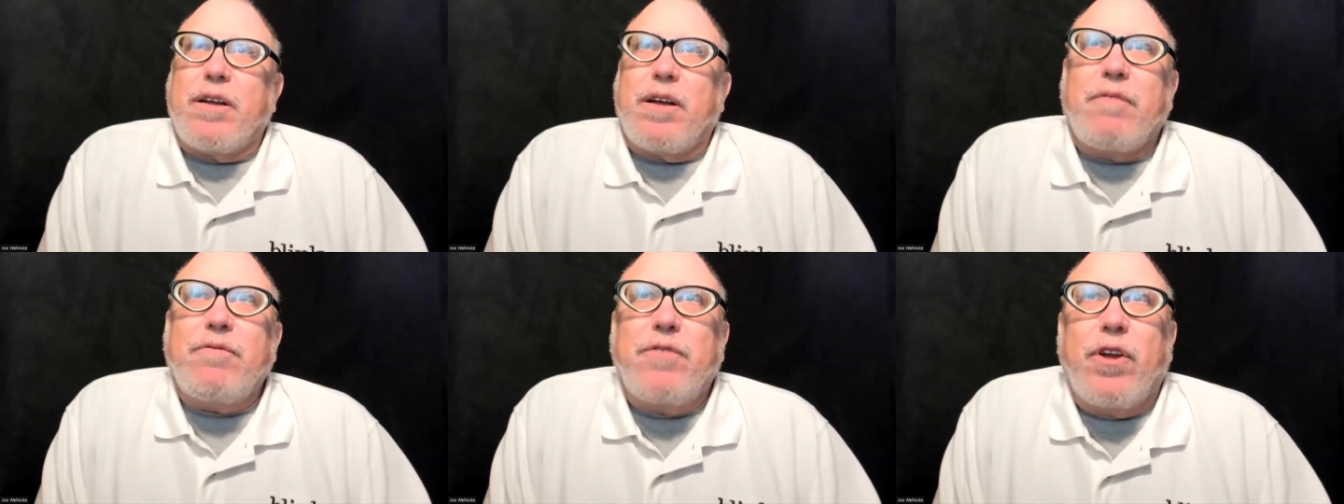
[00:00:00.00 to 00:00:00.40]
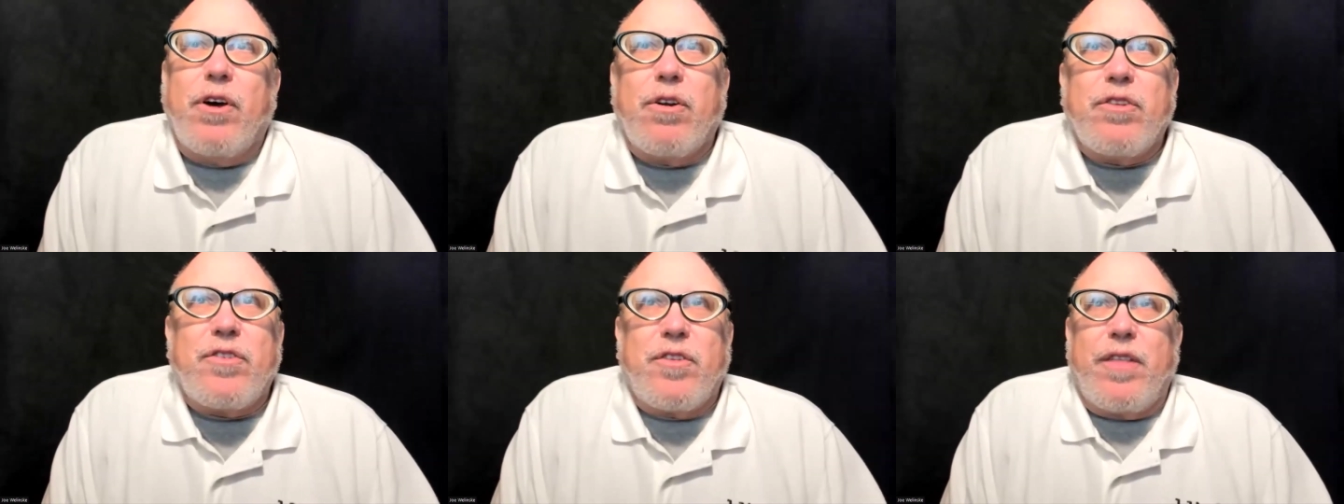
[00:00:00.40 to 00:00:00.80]
I've
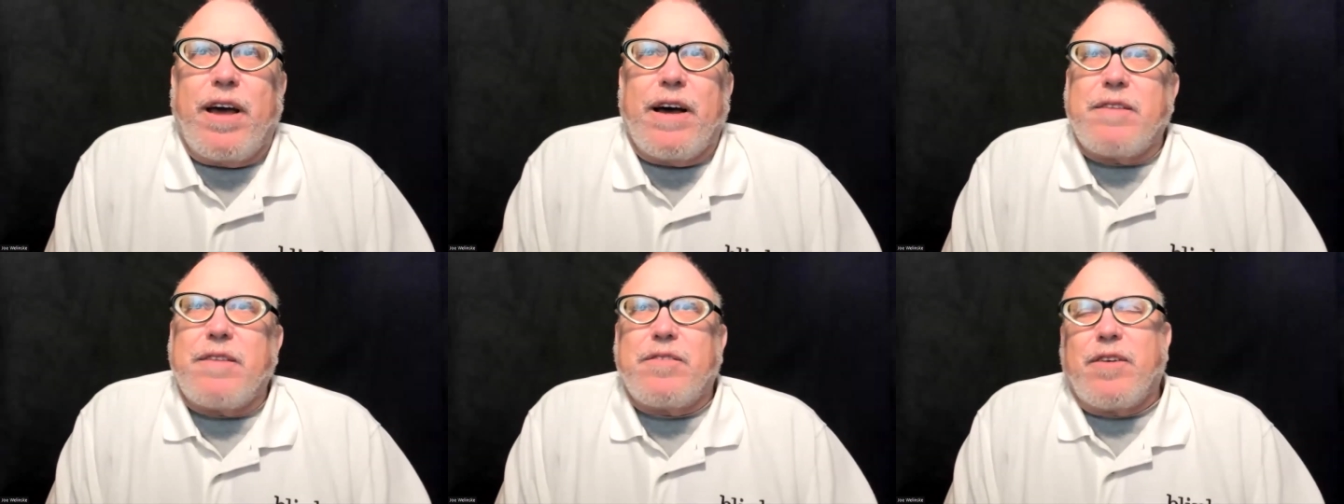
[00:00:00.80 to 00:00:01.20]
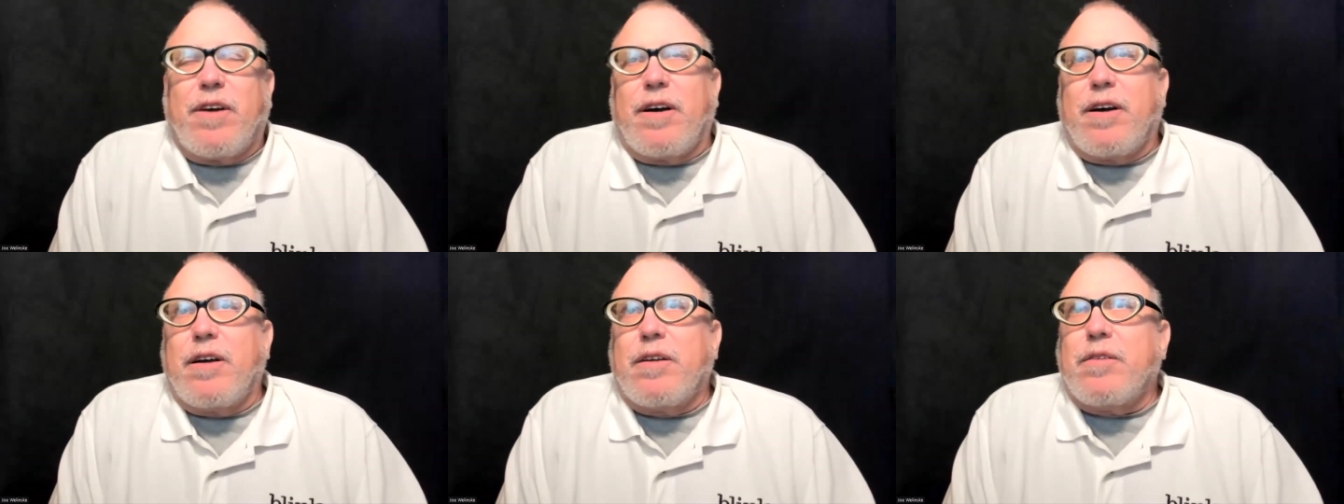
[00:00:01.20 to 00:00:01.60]
noticed that
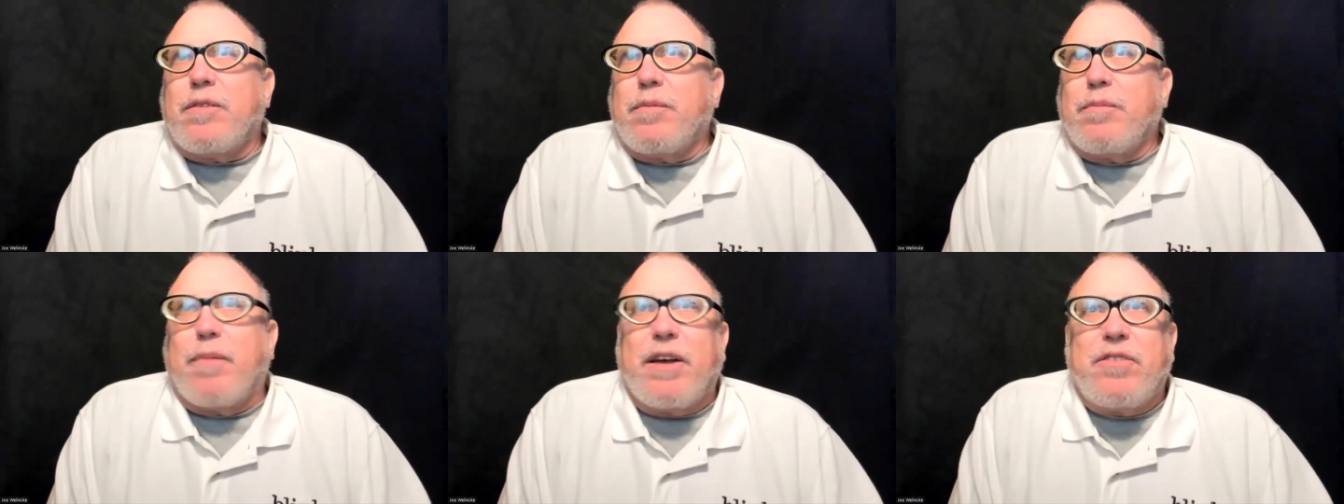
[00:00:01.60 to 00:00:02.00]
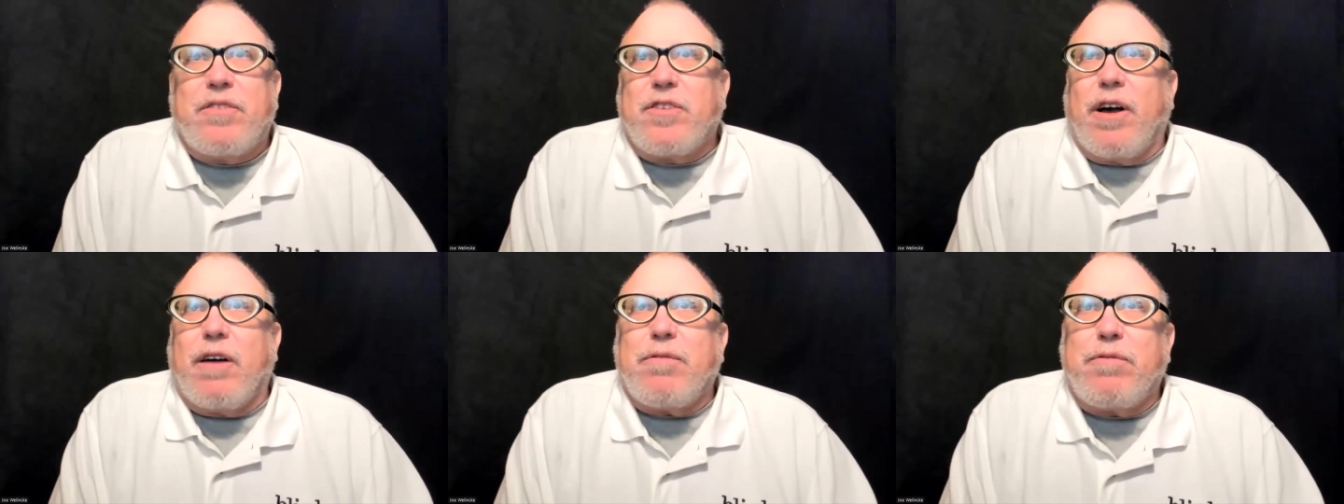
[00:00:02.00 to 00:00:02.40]

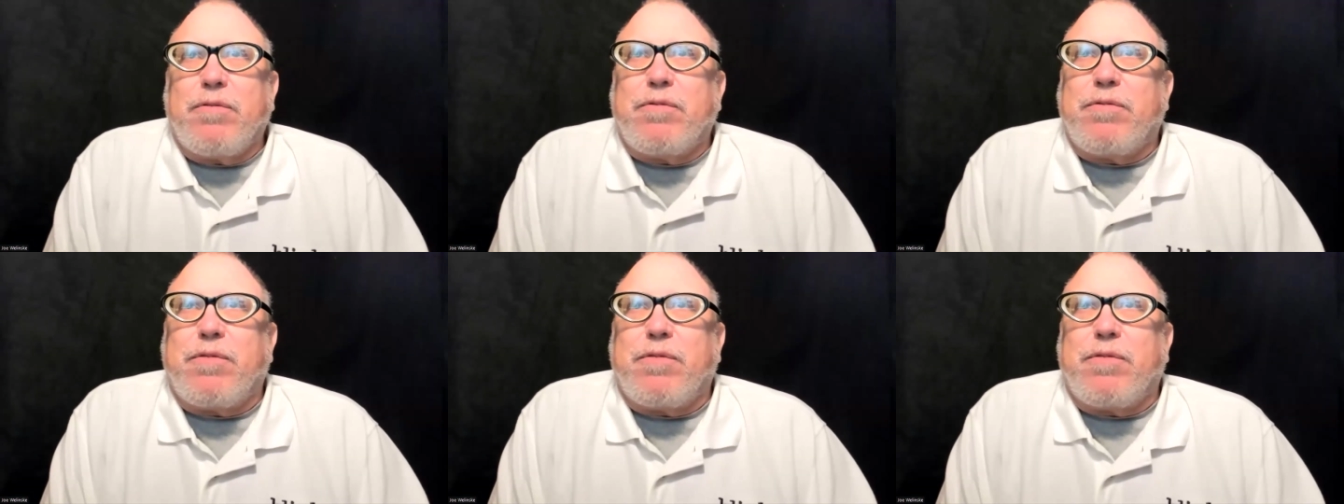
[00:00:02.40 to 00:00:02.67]
myself.